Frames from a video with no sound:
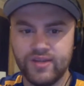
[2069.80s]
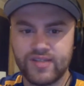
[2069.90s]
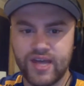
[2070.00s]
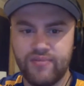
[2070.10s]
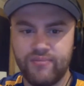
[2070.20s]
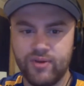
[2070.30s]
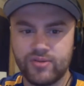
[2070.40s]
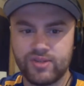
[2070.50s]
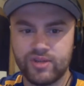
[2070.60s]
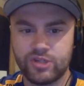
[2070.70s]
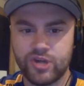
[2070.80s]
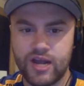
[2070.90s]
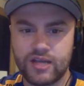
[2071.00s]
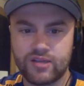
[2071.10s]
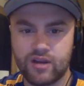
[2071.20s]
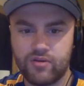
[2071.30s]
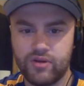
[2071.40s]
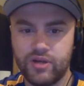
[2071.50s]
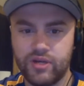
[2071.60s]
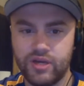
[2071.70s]
that most of their tracks are
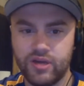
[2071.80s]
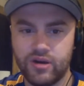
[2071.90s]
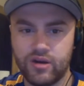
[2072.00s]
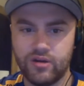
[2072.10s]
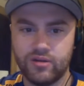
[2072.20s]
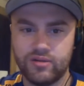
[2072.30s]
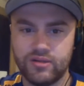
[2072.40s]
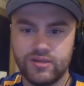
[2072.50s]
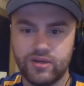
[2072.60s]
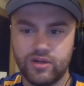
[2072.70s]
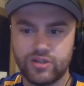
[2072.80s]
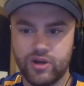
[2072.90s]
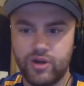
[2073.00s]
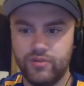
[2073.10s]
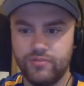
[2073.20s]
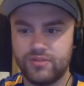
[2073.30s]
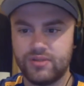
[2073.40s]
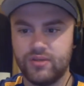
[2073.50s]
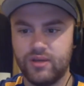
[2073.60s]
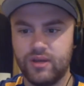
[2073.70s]
the Tilkodromes,
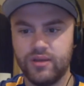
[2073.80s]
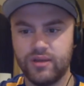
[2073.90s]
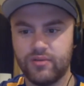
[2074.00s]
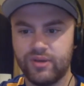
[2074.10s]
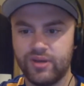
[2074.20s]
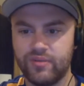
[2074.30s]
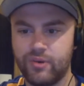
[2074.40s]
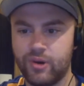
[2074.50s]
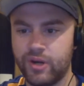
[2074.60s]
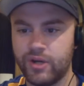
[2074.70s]
and they're really boring.